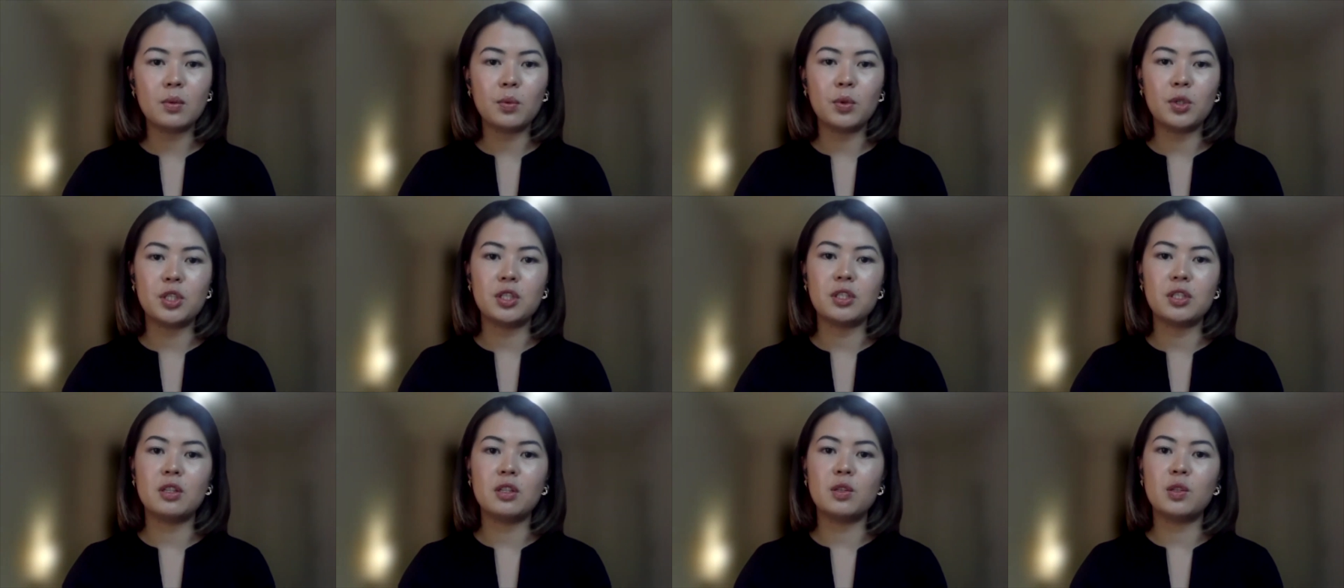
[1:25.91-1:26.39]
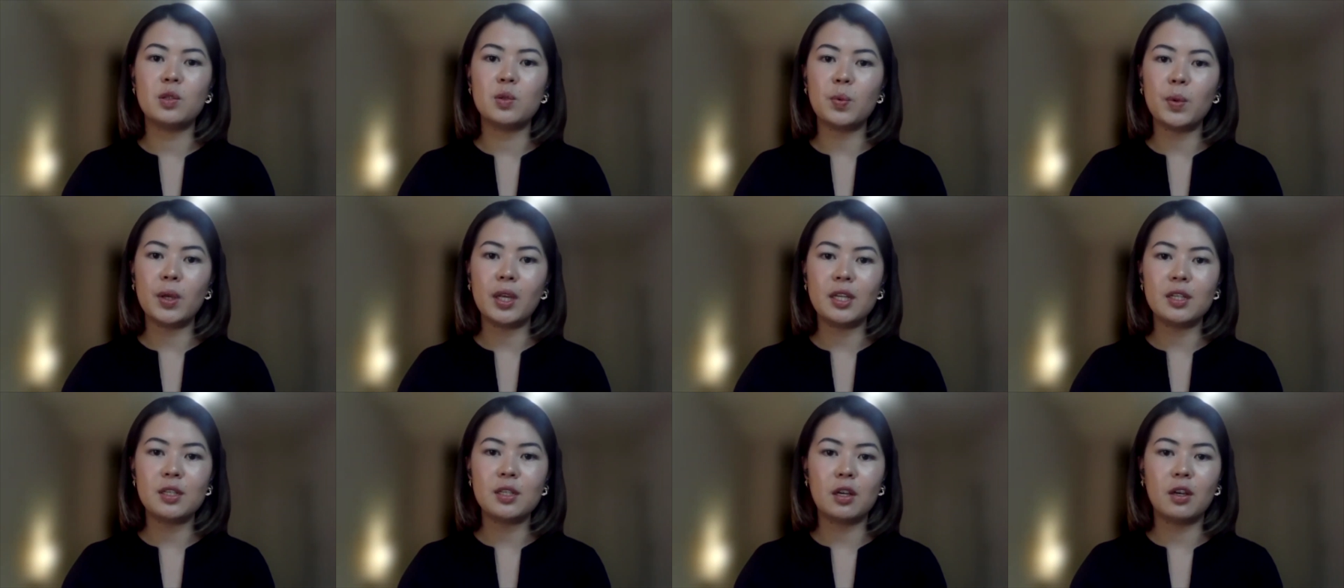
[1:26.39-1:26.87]
which is a
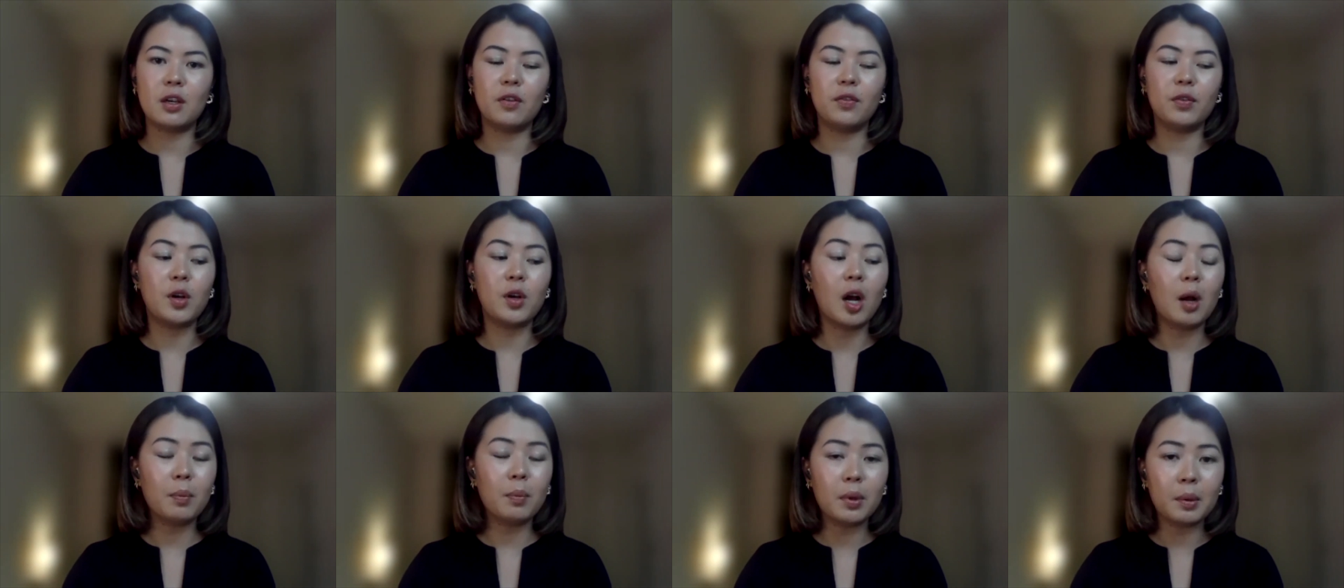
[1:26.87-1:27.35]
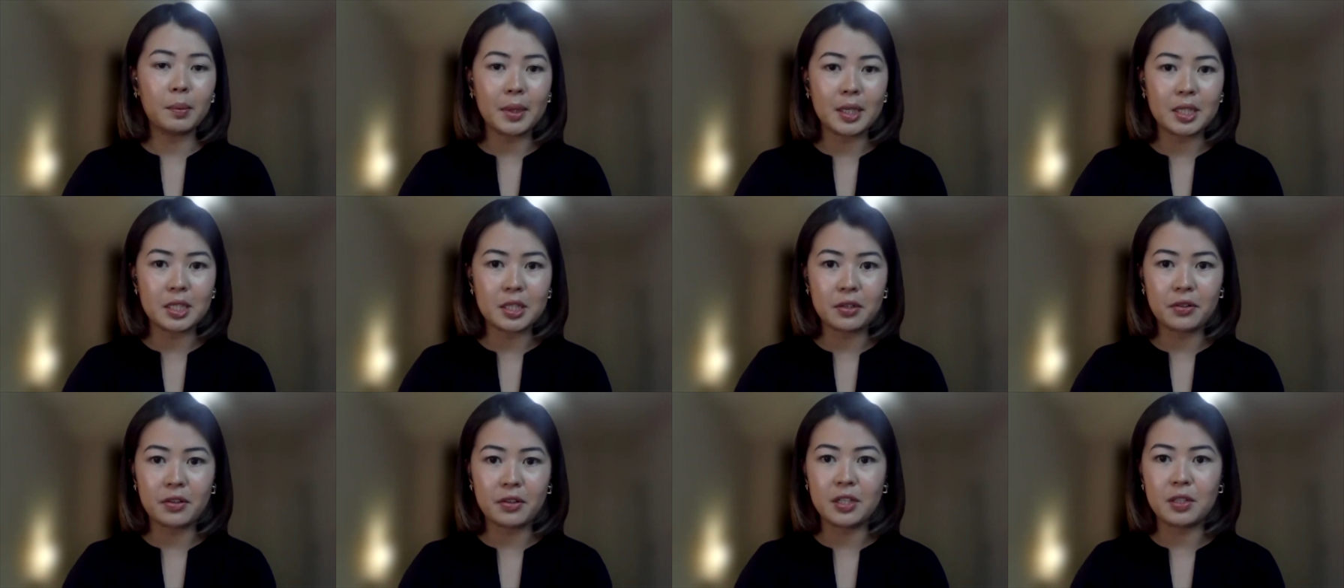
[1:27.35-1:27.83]
suite of
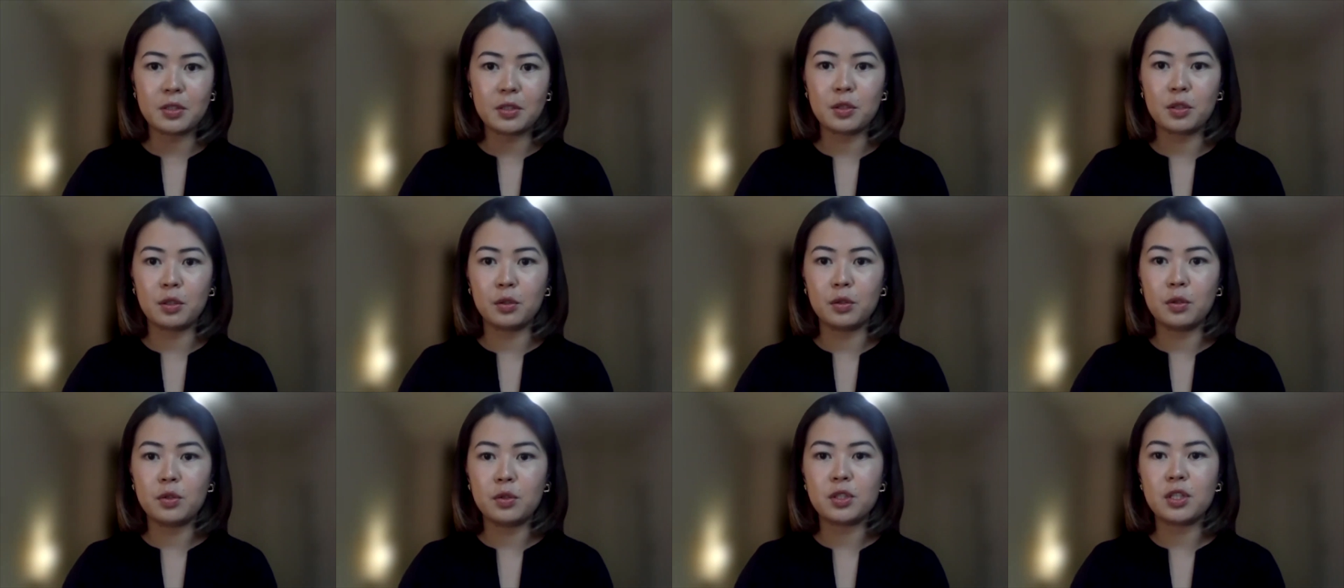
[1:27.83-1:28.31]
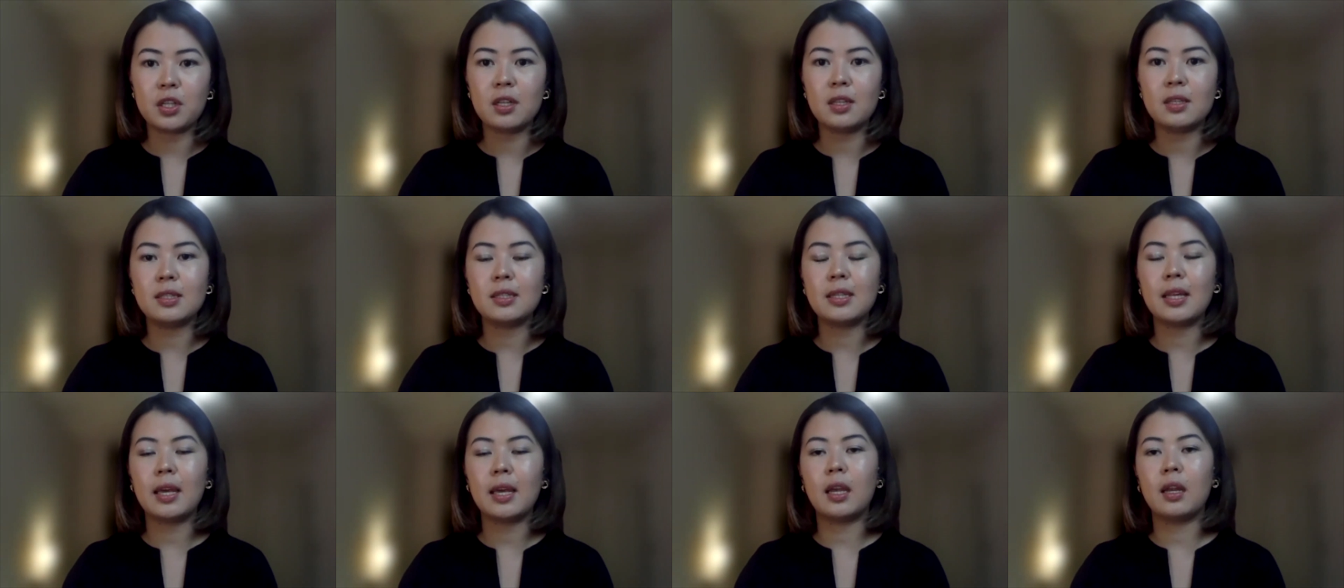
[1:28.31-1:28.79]
complementary
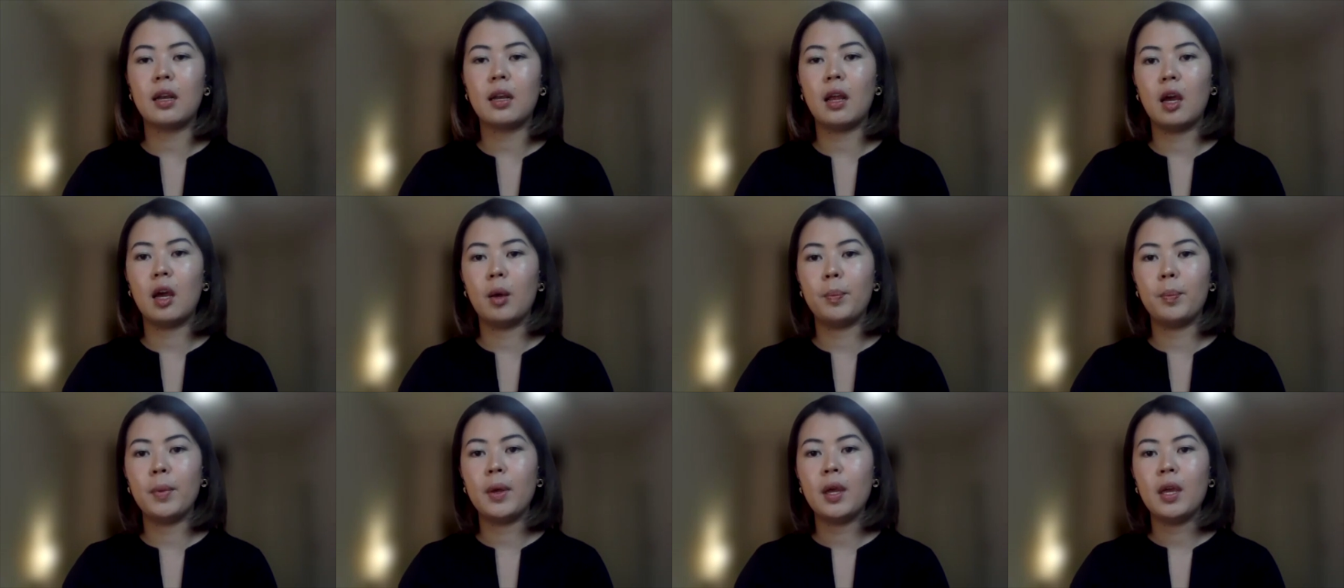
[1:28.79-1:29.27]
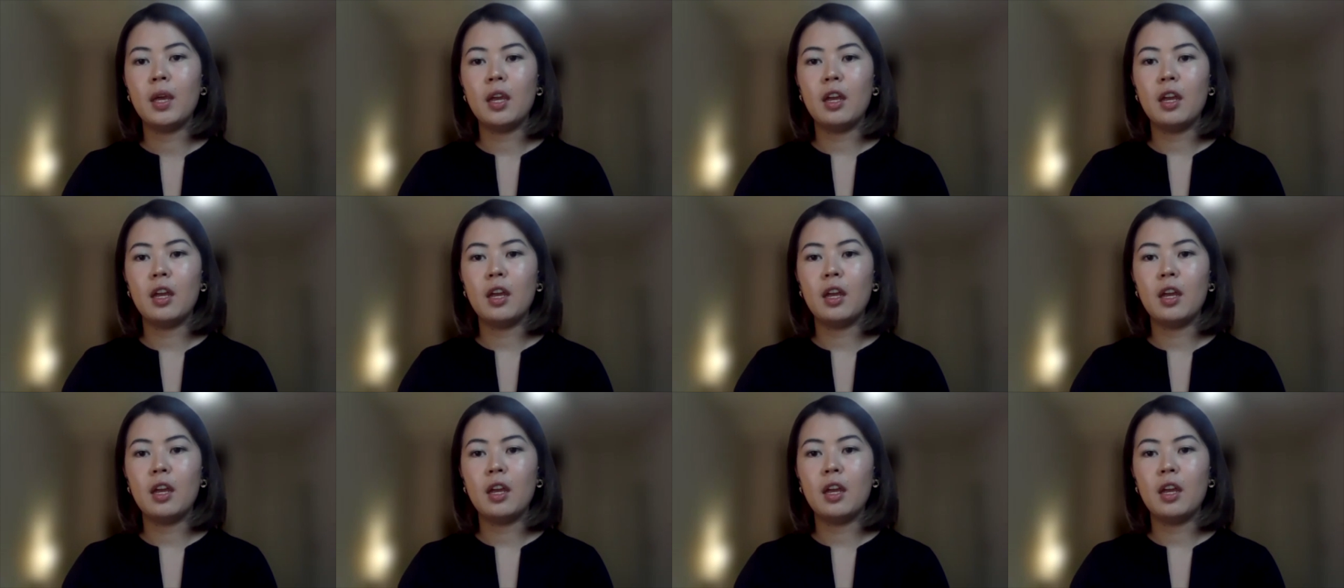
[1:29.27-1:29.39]
solutions that can help